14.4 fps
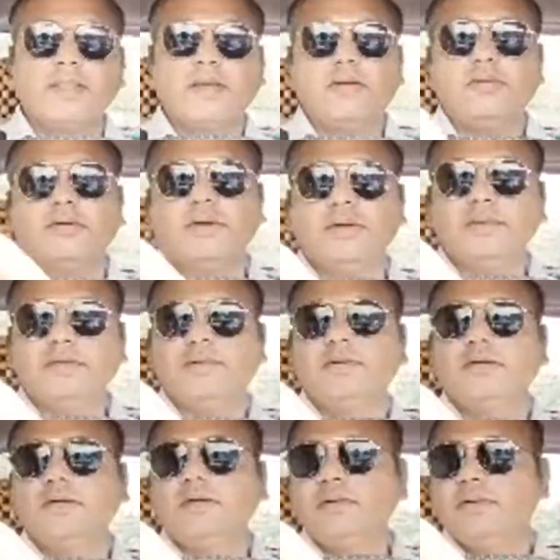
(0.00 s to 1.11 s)
Okay,
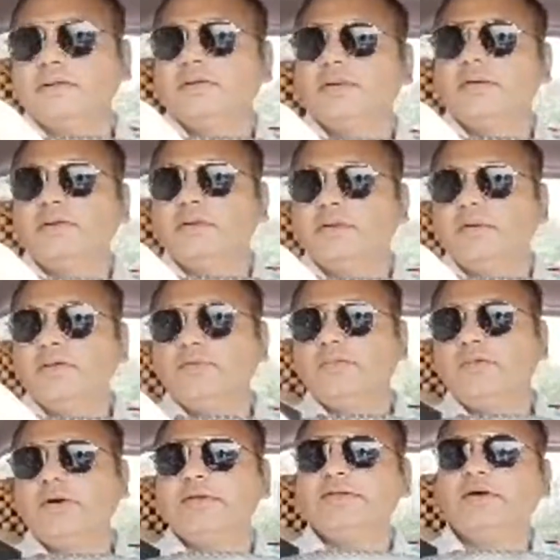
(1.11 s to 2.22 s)

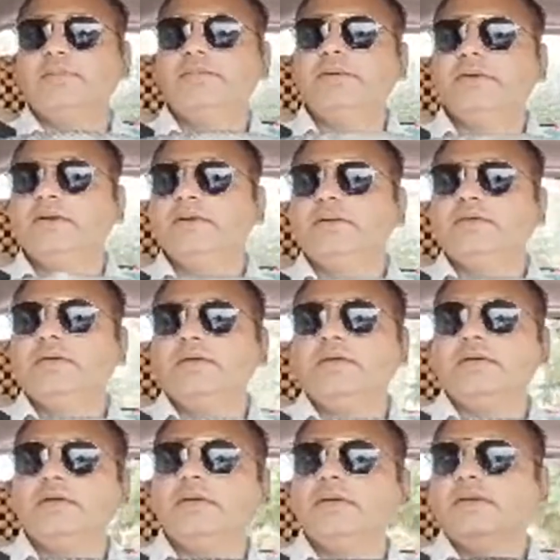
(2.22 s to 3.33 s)
for example,
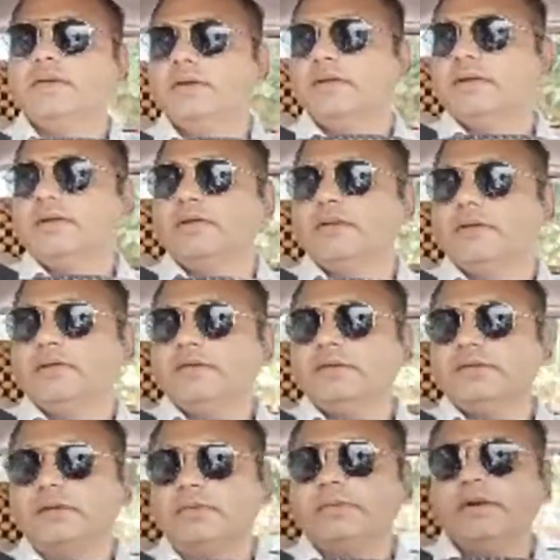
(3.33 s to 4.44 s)

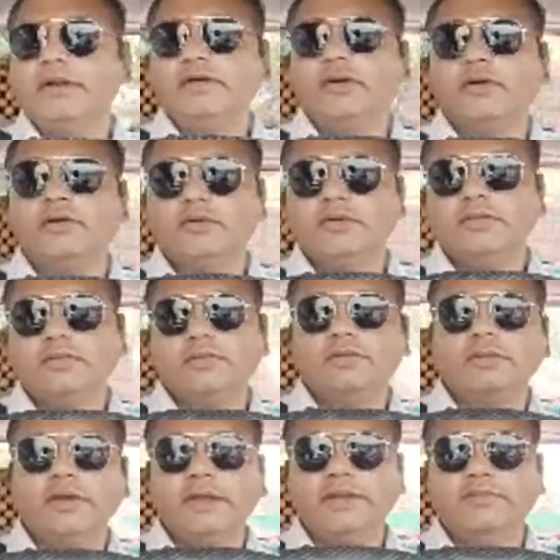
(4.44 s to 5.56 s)
somebody got to know
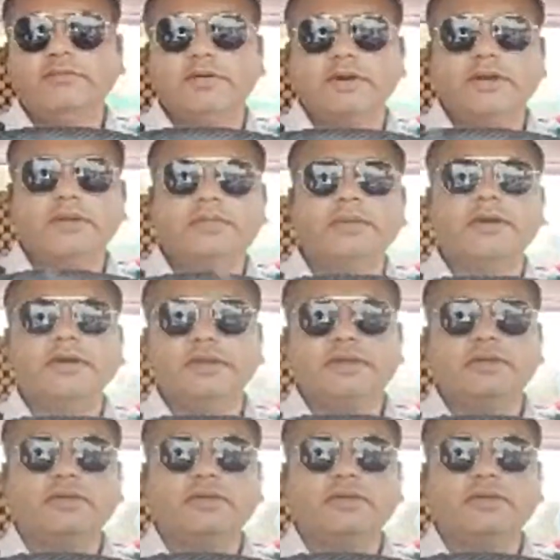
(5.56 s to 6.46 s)
any vulnerability